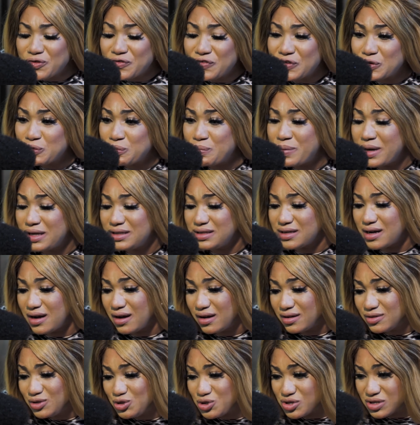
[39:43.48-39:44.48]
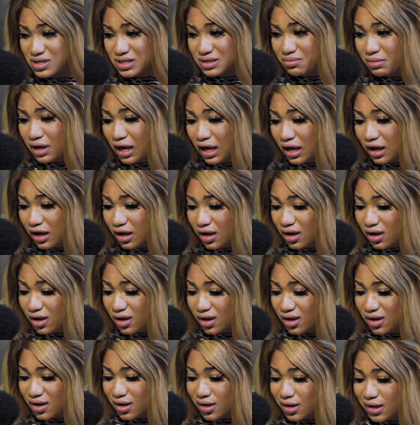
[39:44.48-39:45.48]
make you feel better, trust me.
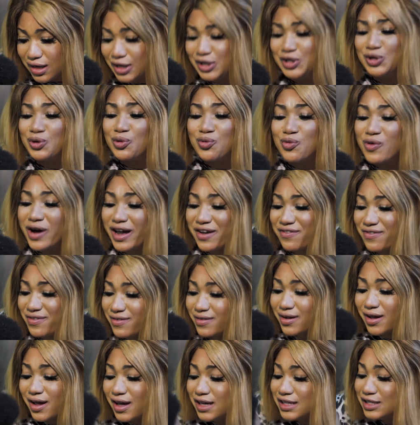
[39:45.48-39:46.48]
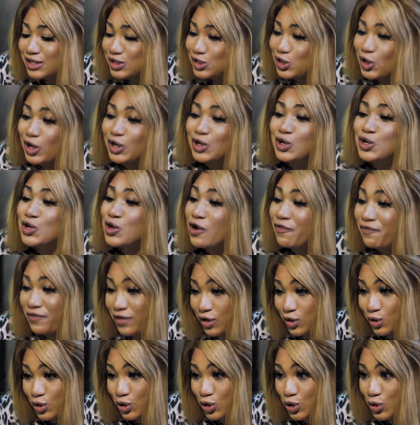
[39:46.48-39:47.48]
Your wife has got
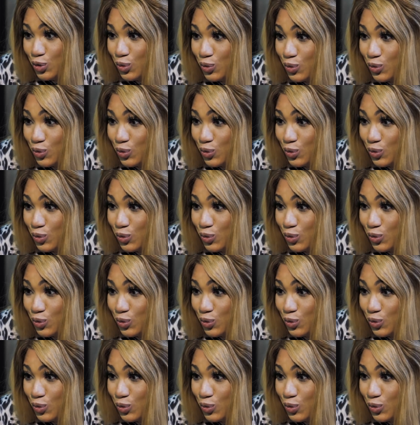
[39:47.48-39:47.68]
nothing on